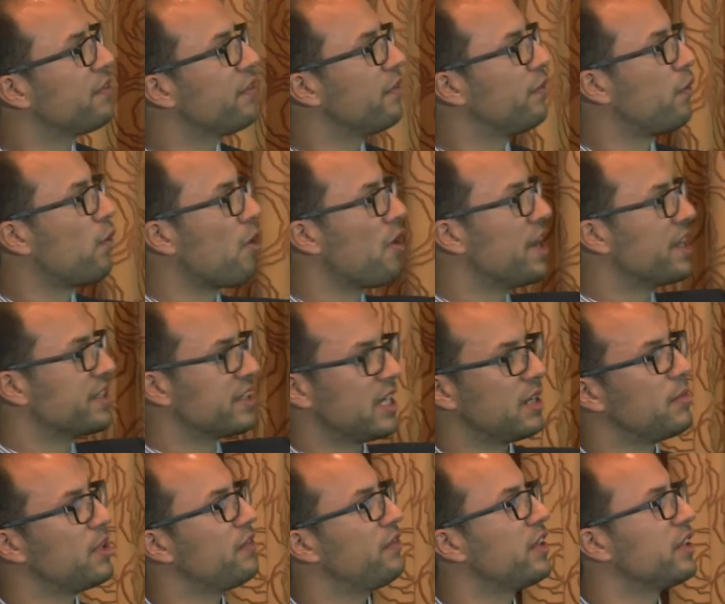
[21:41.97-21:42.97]
for a
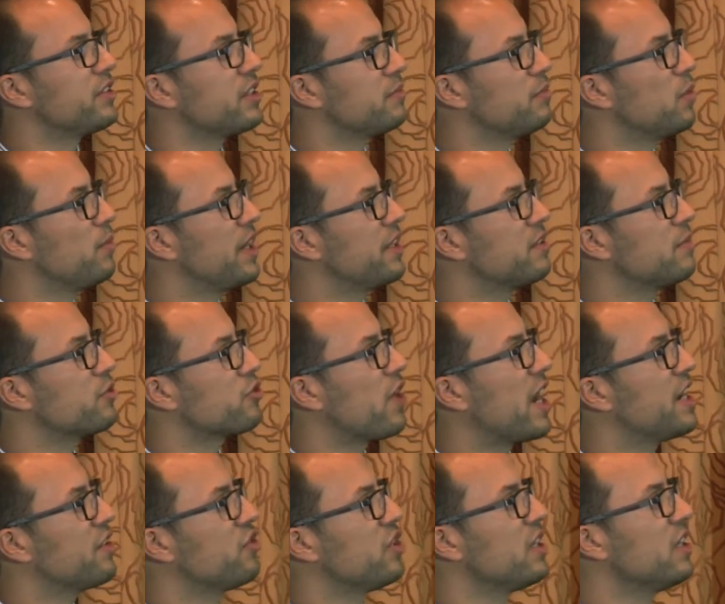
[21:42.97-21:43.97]
sentiment-filtered momentum
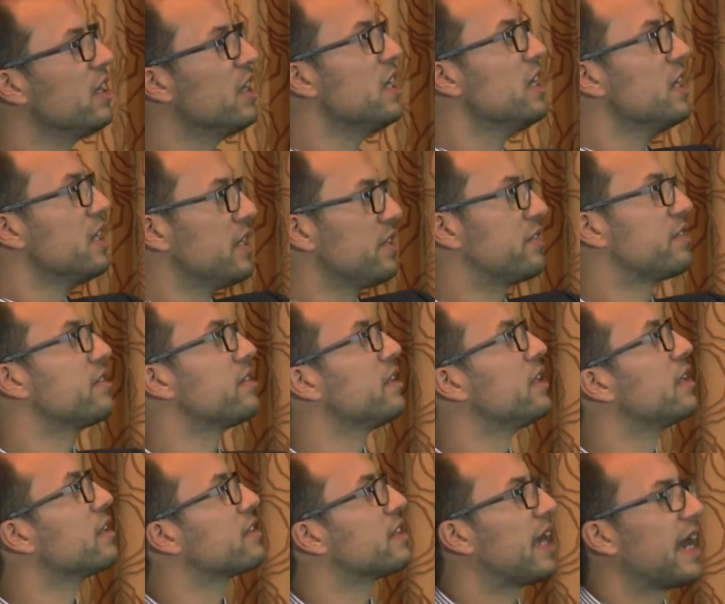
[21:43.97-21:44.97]
strategy is
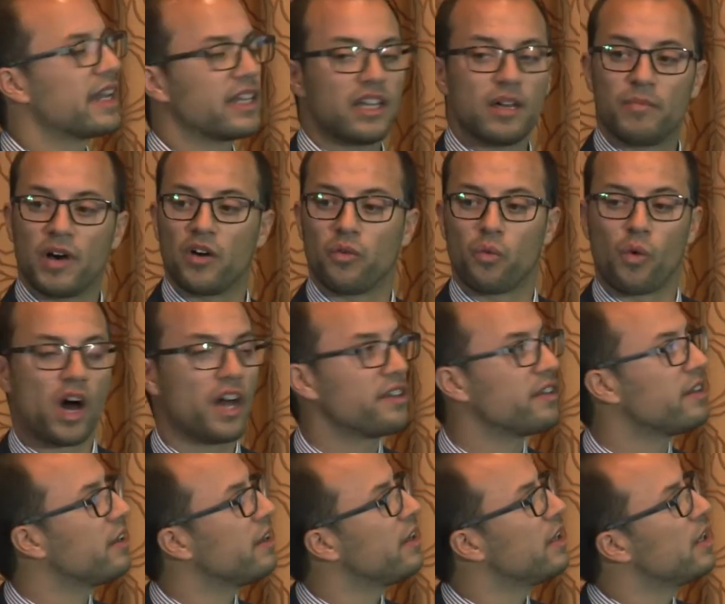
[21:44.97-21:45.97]
slightly above
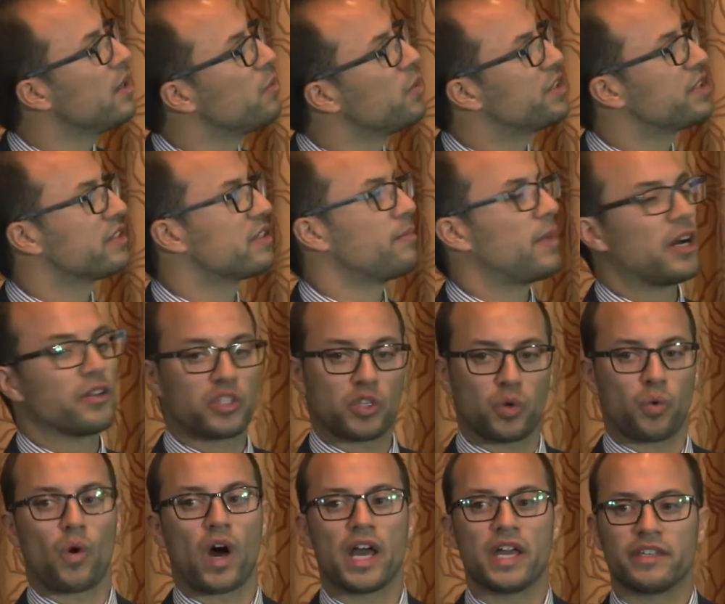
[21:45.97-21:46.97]
1, which is about
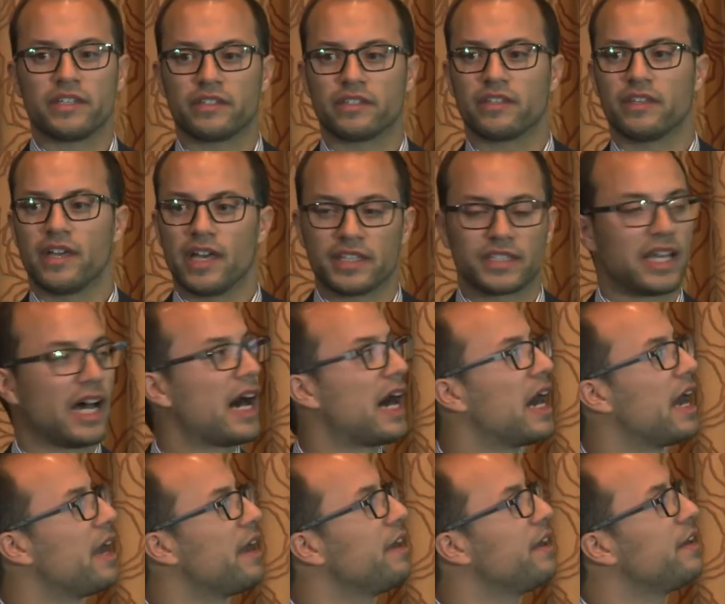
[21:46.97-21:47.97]
twice as
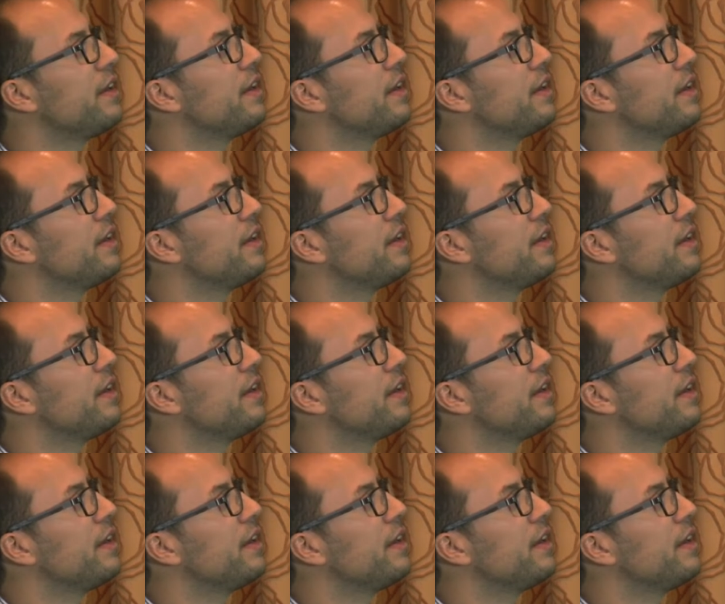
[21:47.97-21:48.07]
high